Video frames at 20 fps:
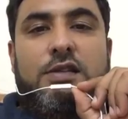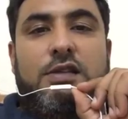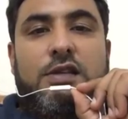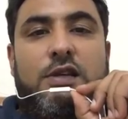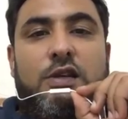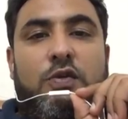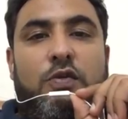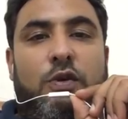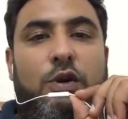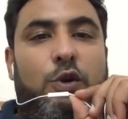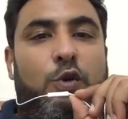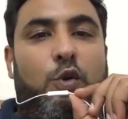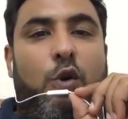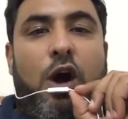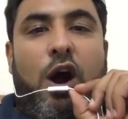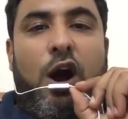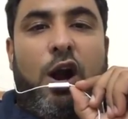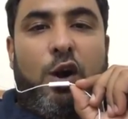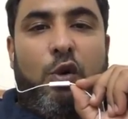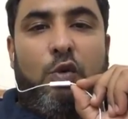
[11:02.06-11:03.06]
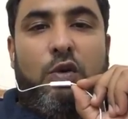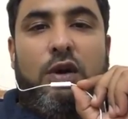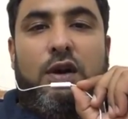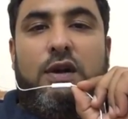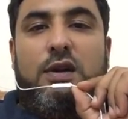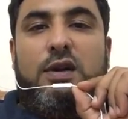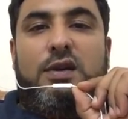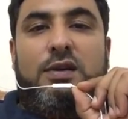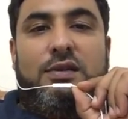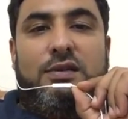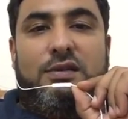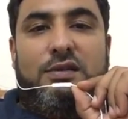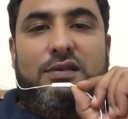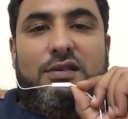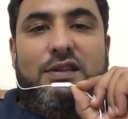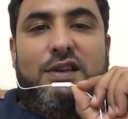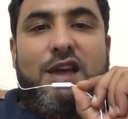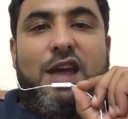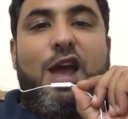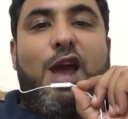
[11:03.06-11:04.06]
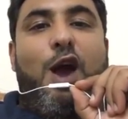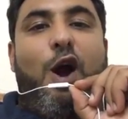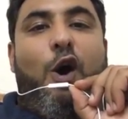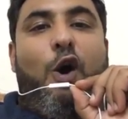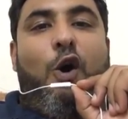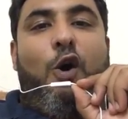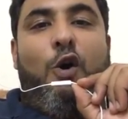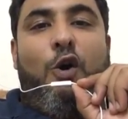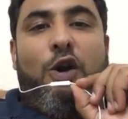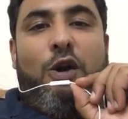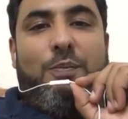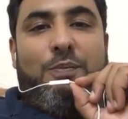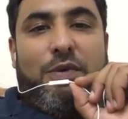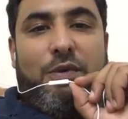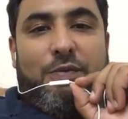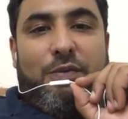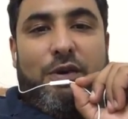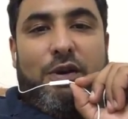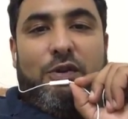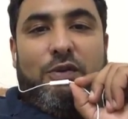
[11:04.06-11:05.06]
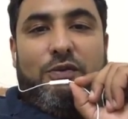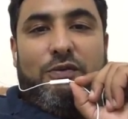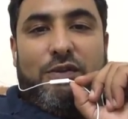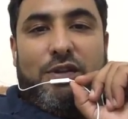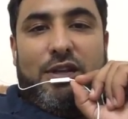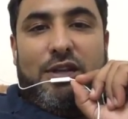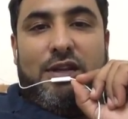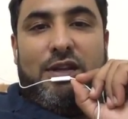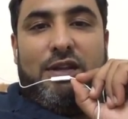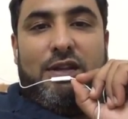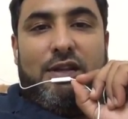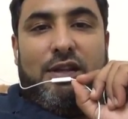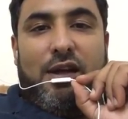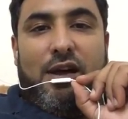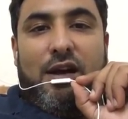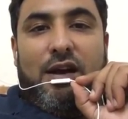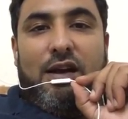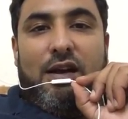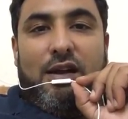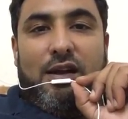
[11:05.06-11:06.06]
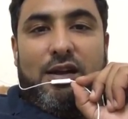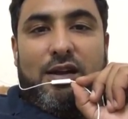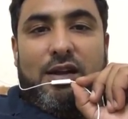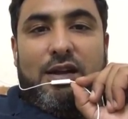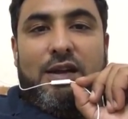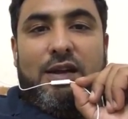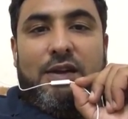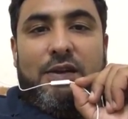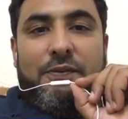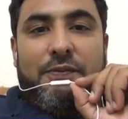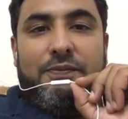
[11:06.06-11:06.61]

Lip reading: equal to hard work. All people you think they are lucky,